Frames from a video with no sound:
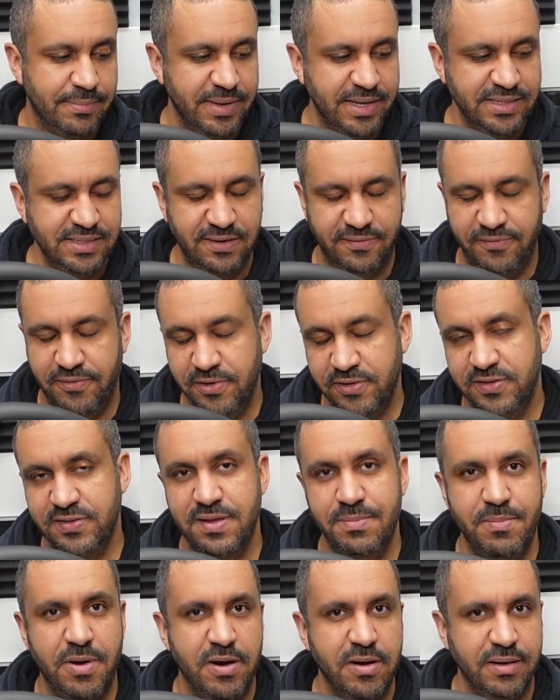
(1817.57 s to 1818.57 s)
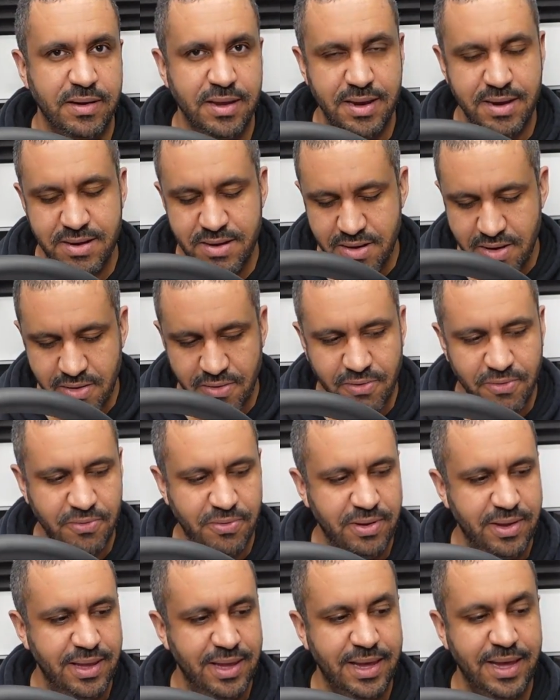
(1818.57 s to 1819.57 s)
Is it first to market? No.